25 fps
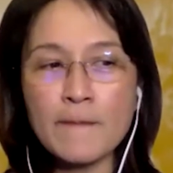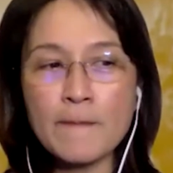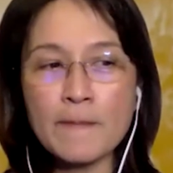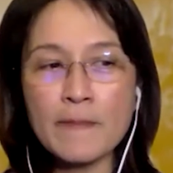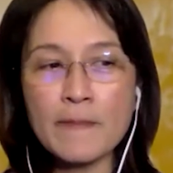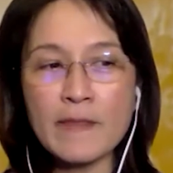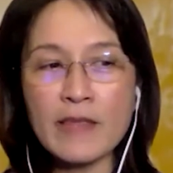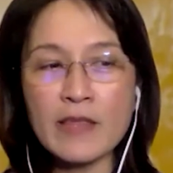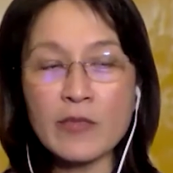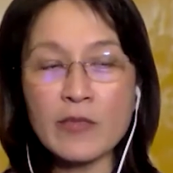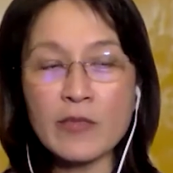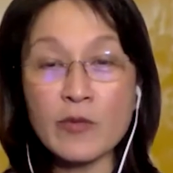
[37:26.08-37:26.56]

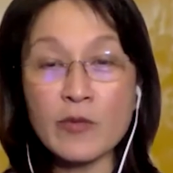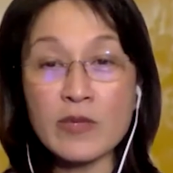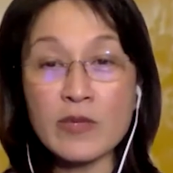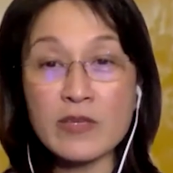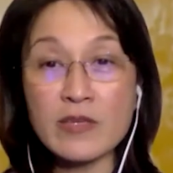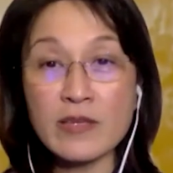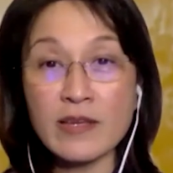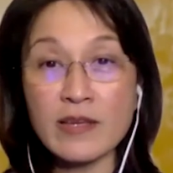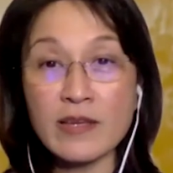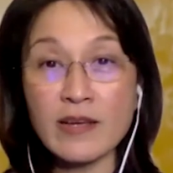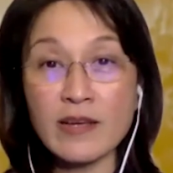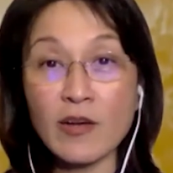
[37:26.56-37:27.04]
it
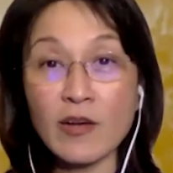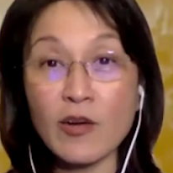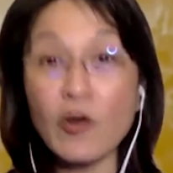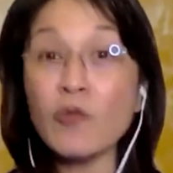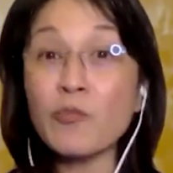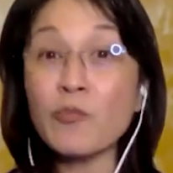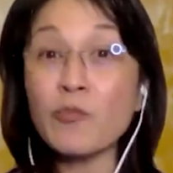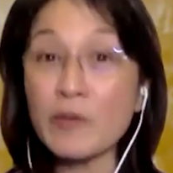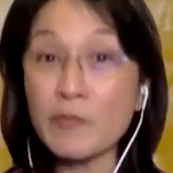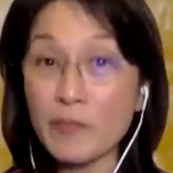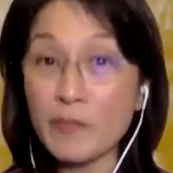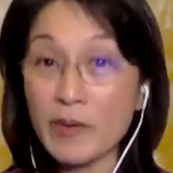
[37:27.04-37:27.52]
was
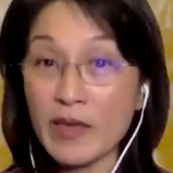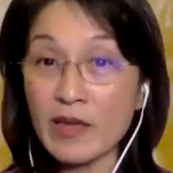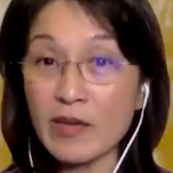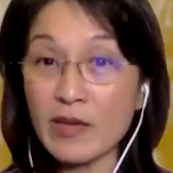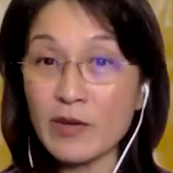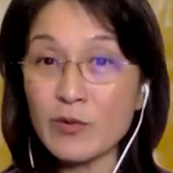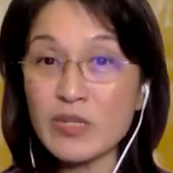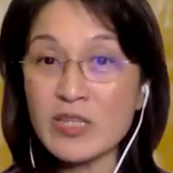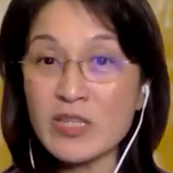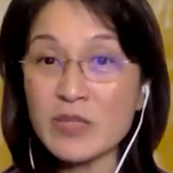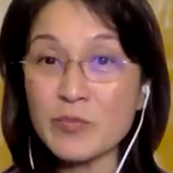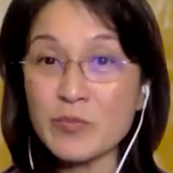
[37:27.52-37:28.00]
Kong
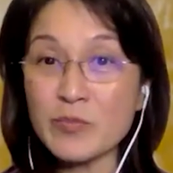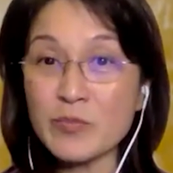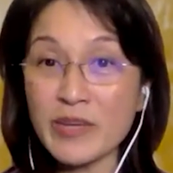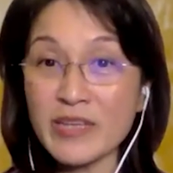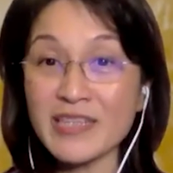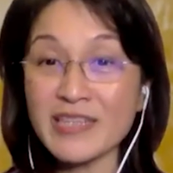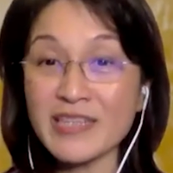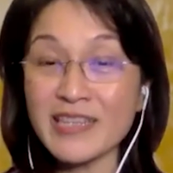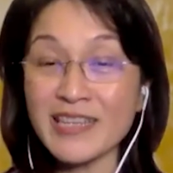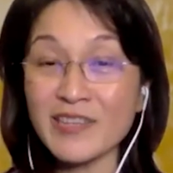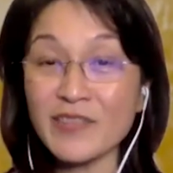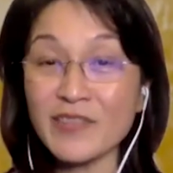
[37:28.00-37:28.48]
Piping who was
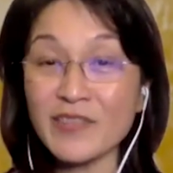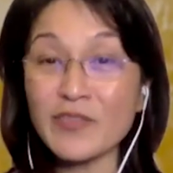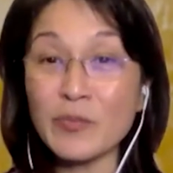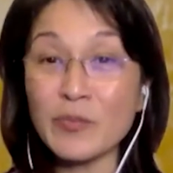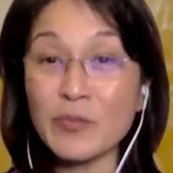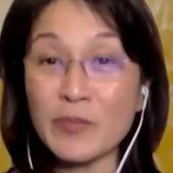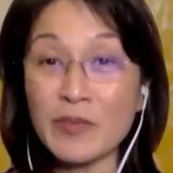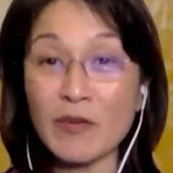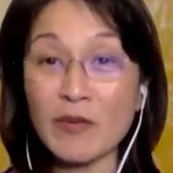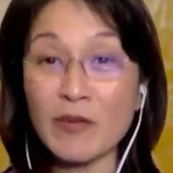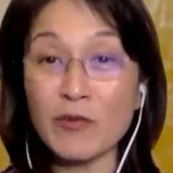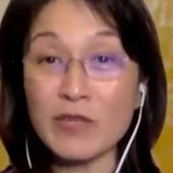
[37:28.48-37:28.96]
president of the
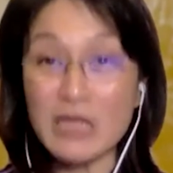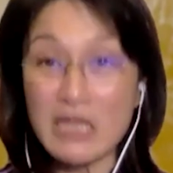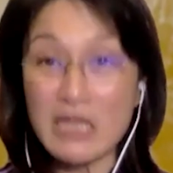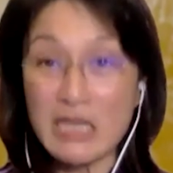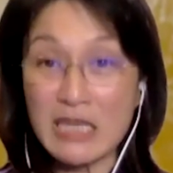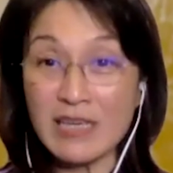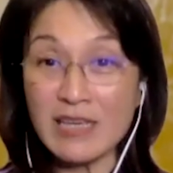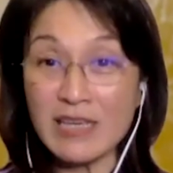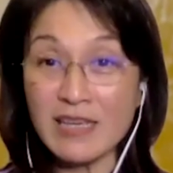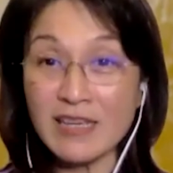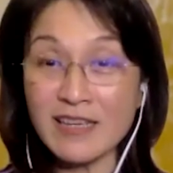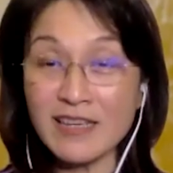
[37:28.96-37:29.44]

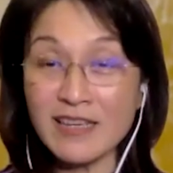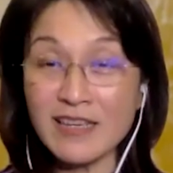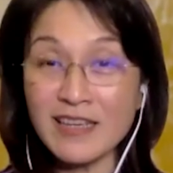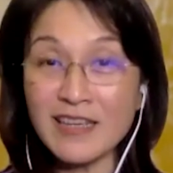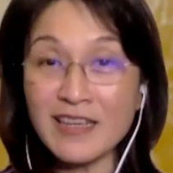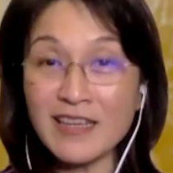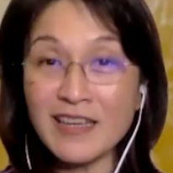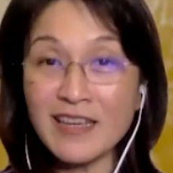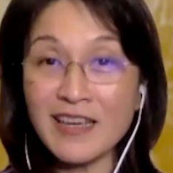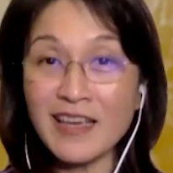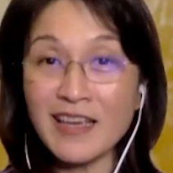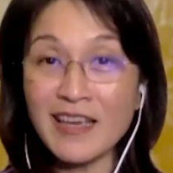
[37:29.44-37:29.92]
POC,
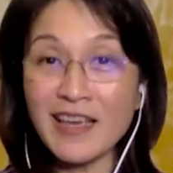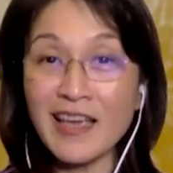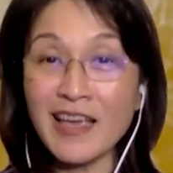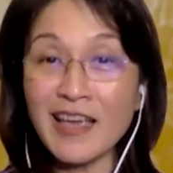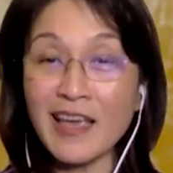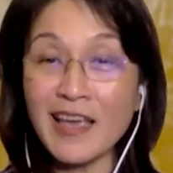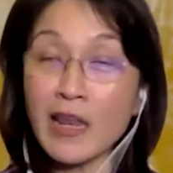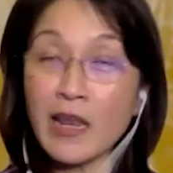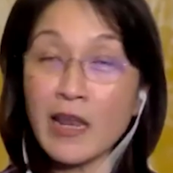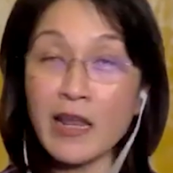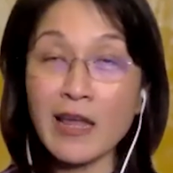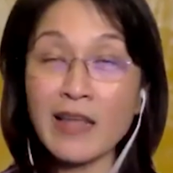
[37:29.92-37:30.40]

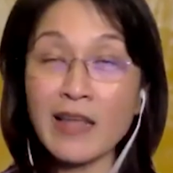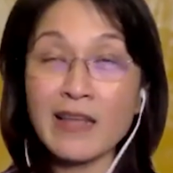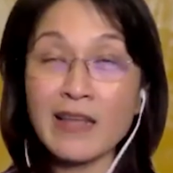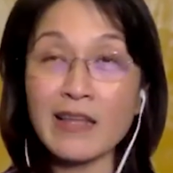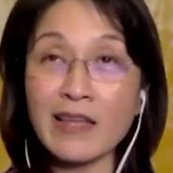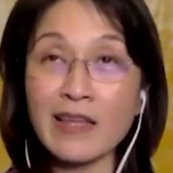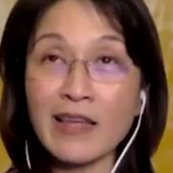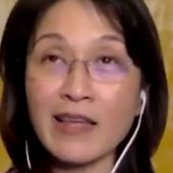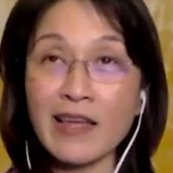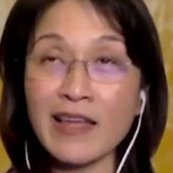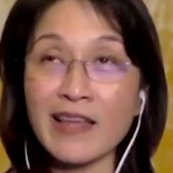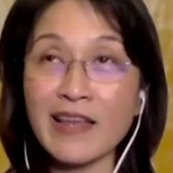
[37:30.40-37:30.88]

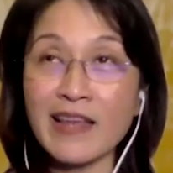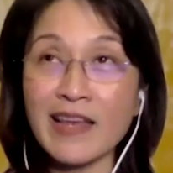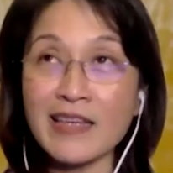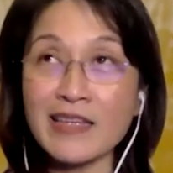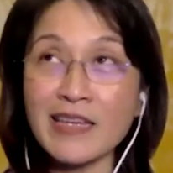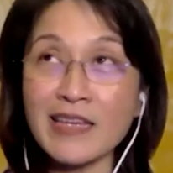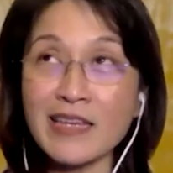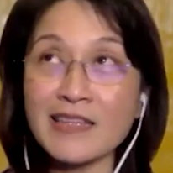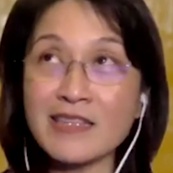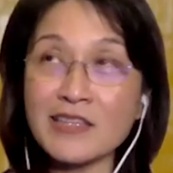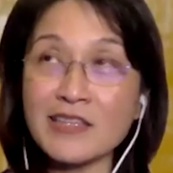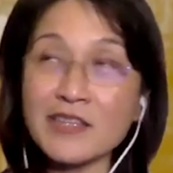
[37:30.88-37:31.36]
and I
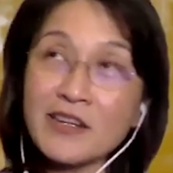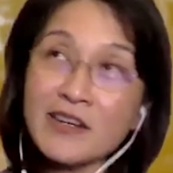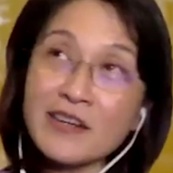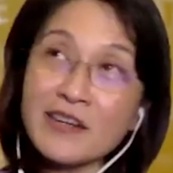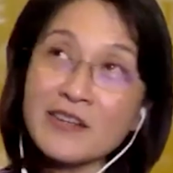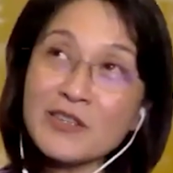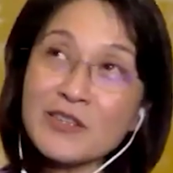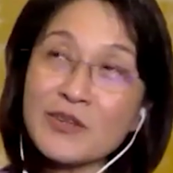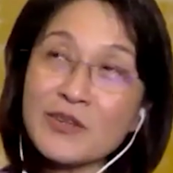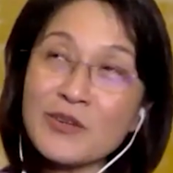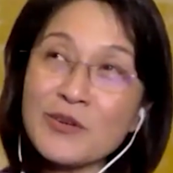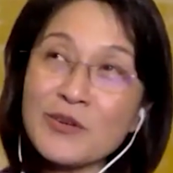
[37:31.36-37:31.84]
said,
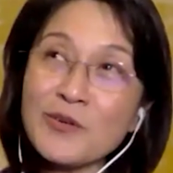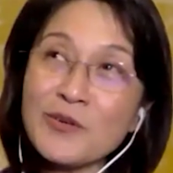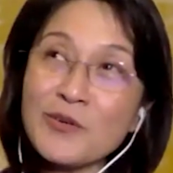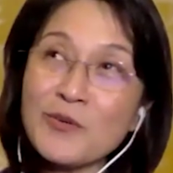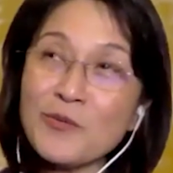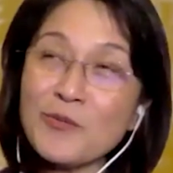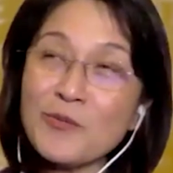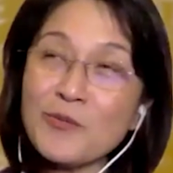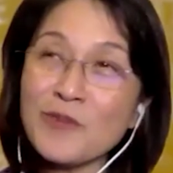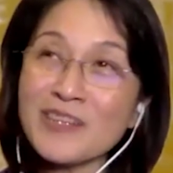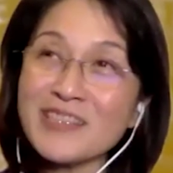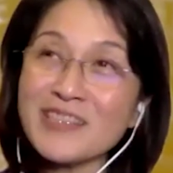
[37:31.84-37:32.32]
sir, so
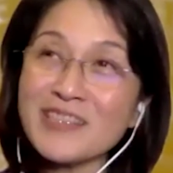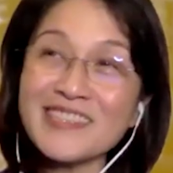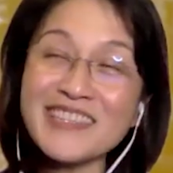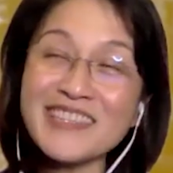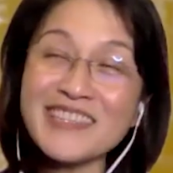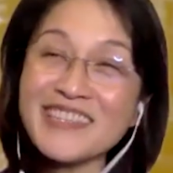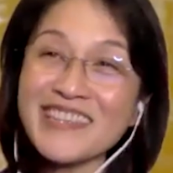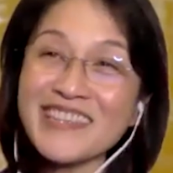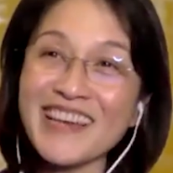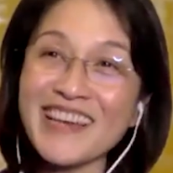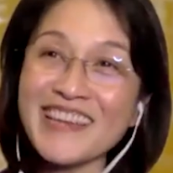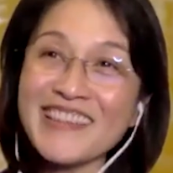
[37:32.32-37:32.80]
what
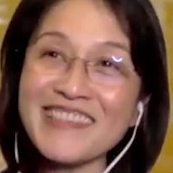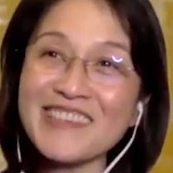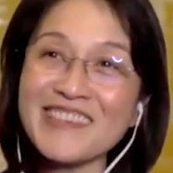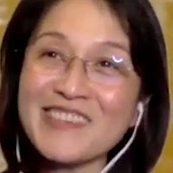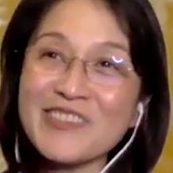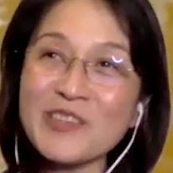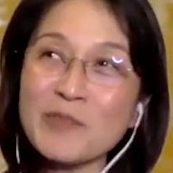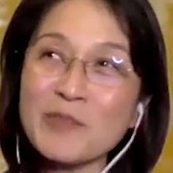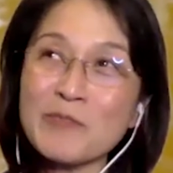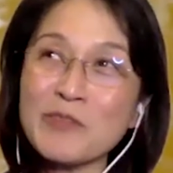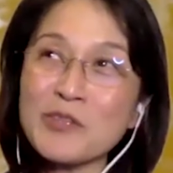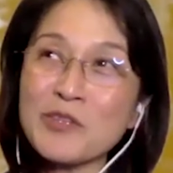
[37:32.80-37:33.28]
does an
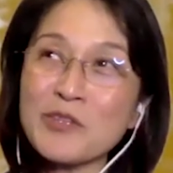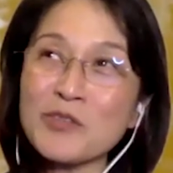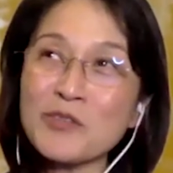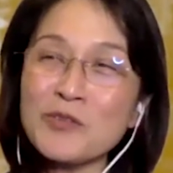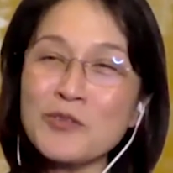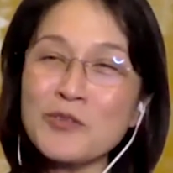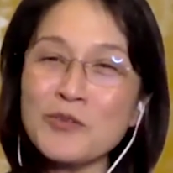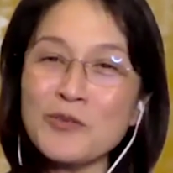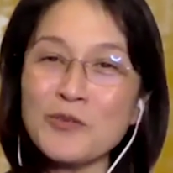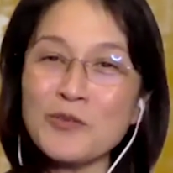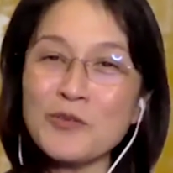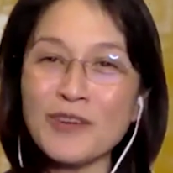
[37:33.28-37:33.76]
athletes commission
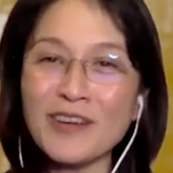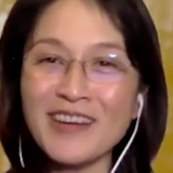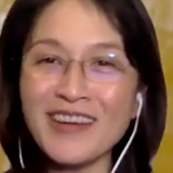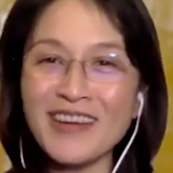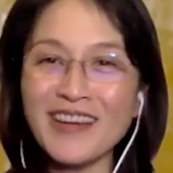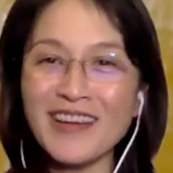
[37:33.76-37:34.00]
do?